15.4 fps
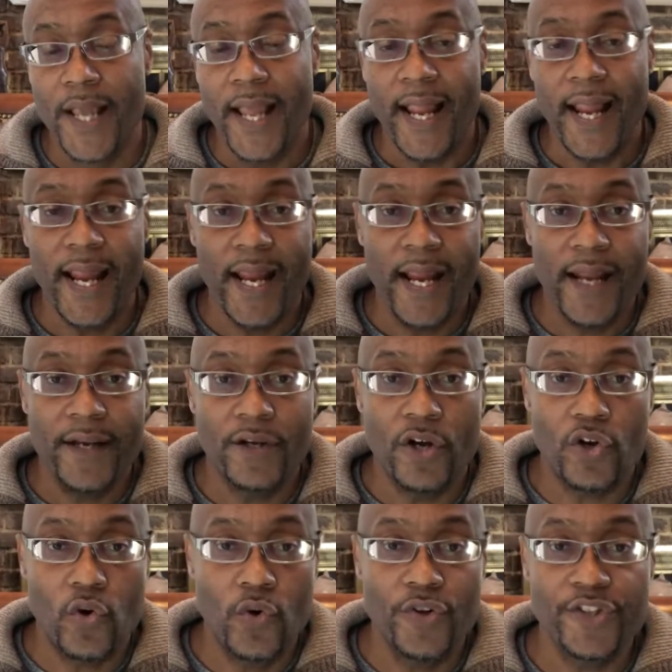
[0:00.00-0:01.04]
And A
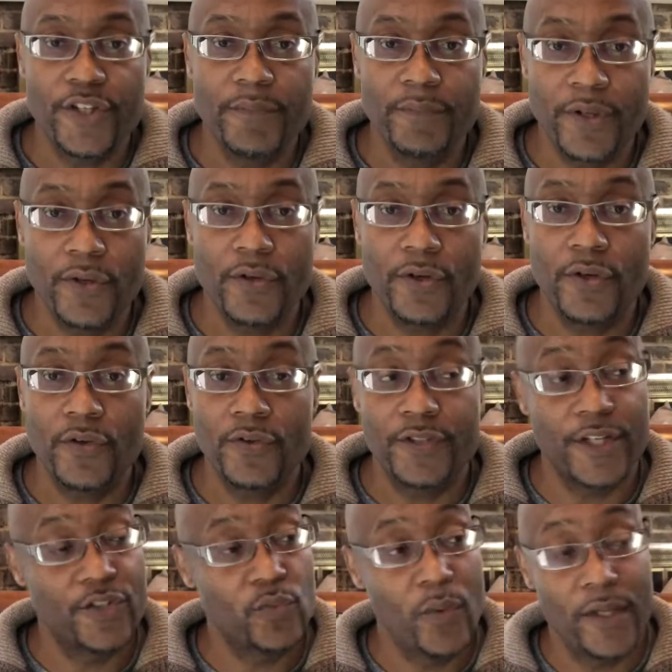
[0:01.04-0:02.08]
Course in Miracles,
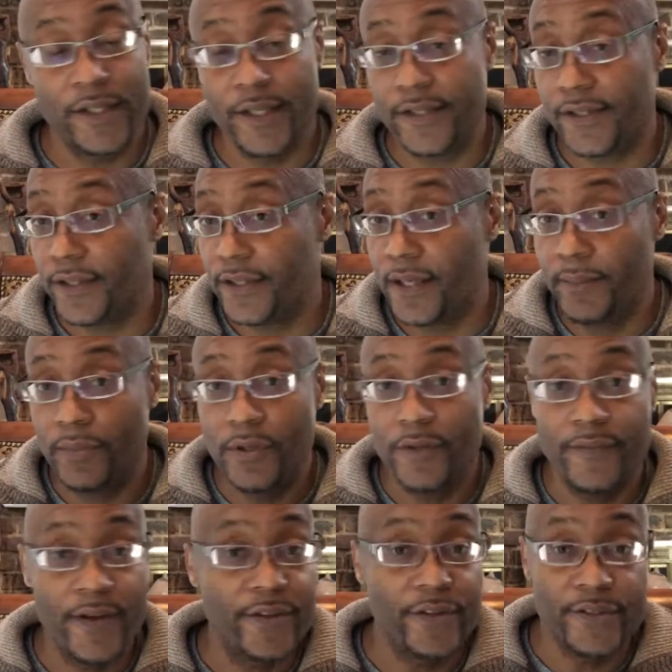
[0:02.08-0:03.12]
as well as a number
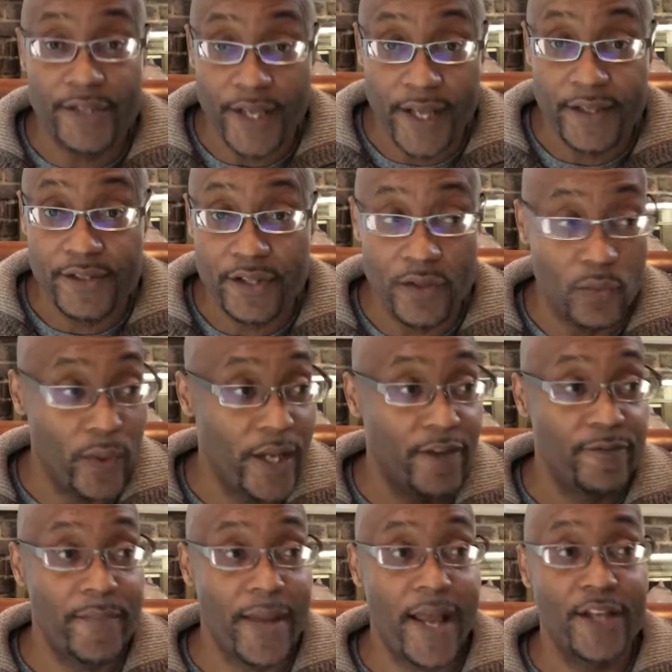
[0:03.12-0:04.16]
of other texts, A Way
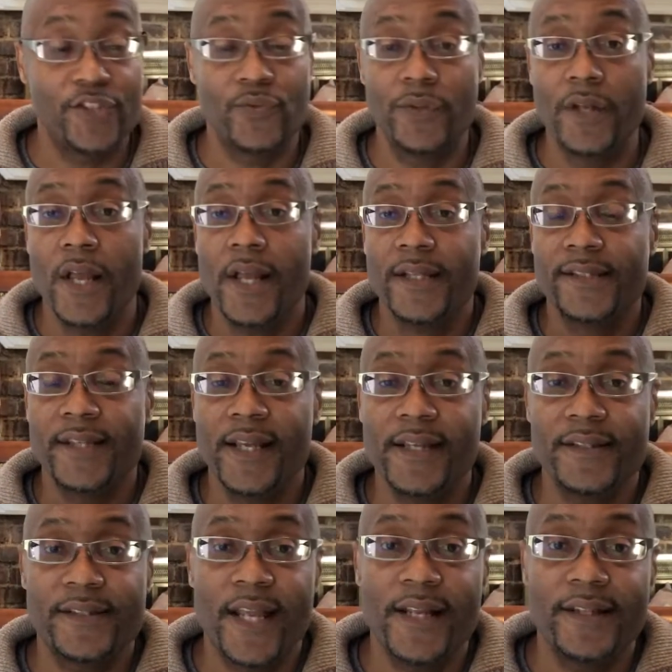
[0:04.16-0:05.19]
of Mastery,
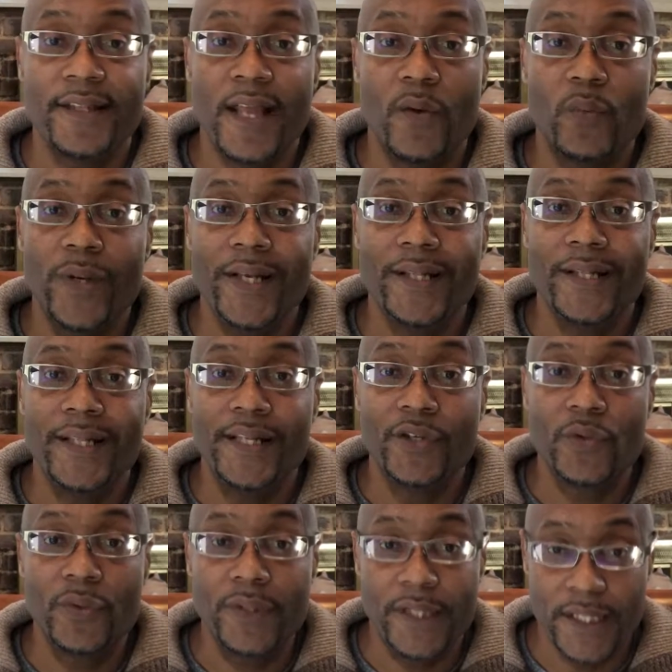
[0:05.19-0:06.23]
state that we
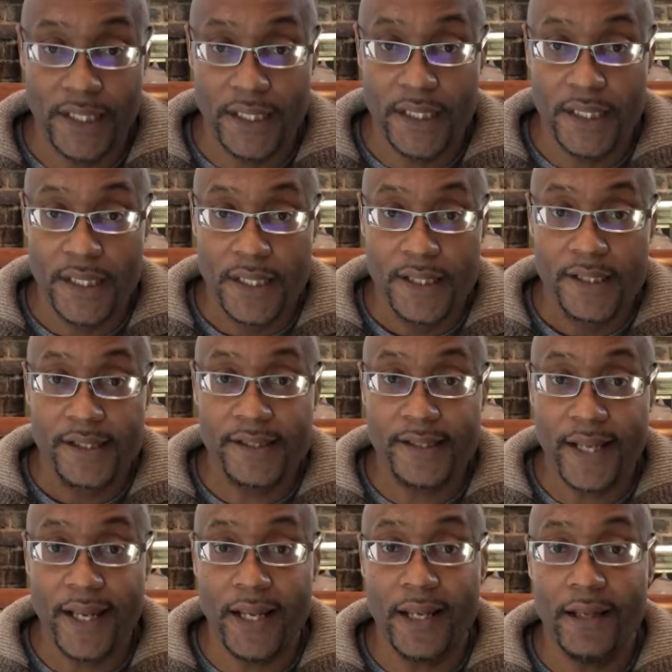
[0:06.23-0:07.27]
literally
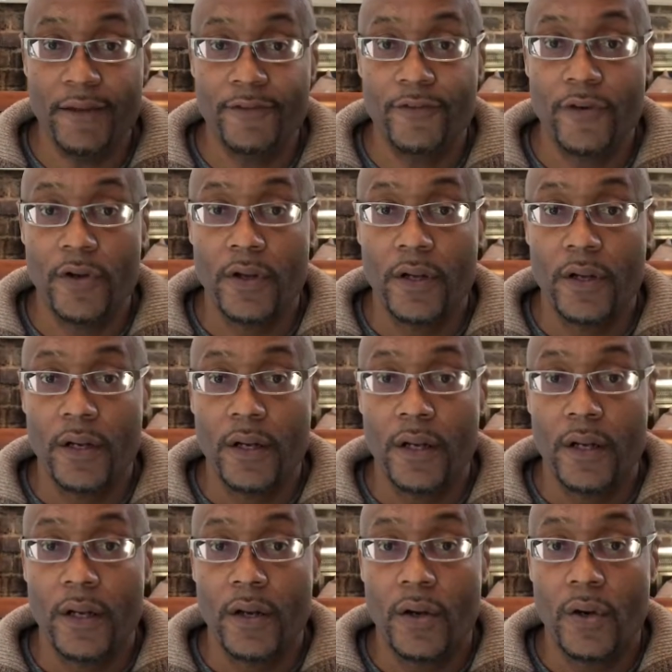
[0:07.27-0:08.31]
save
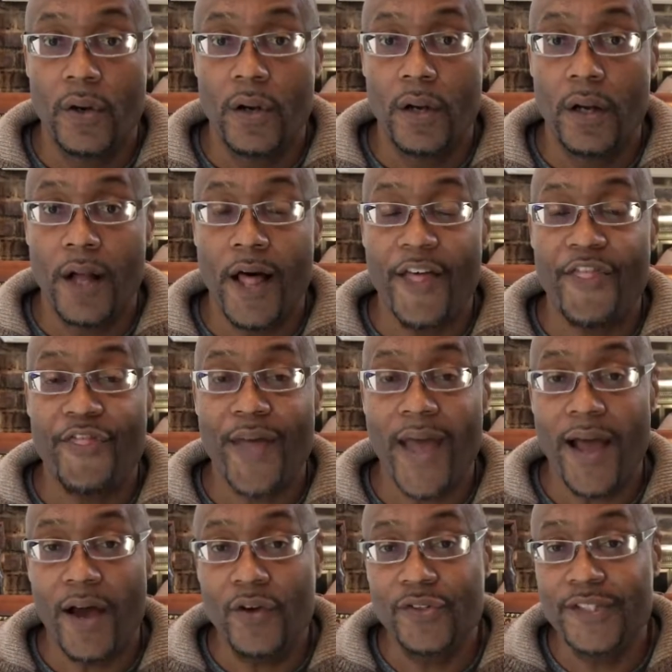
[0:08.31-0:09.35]

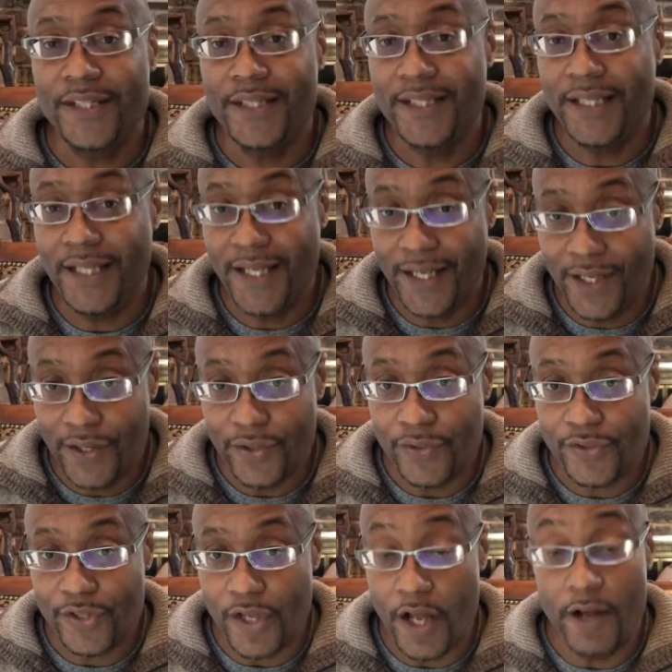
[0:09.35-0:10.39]
1,000
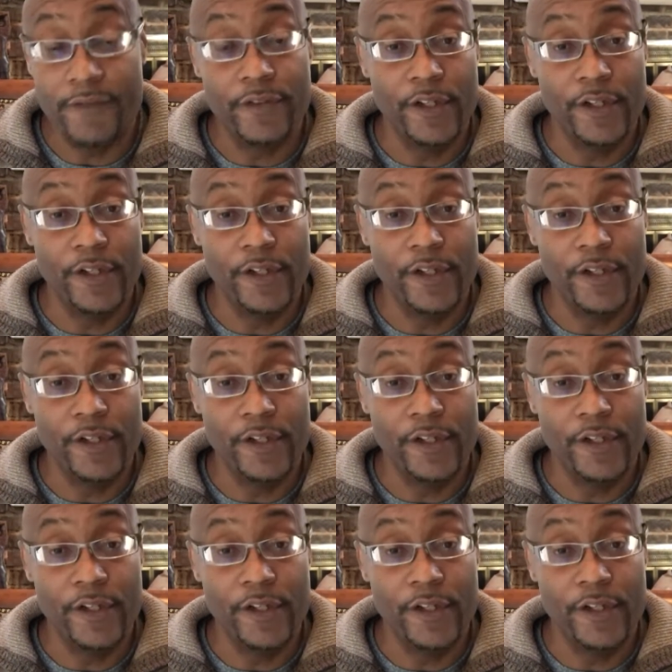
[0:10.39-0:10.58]
years of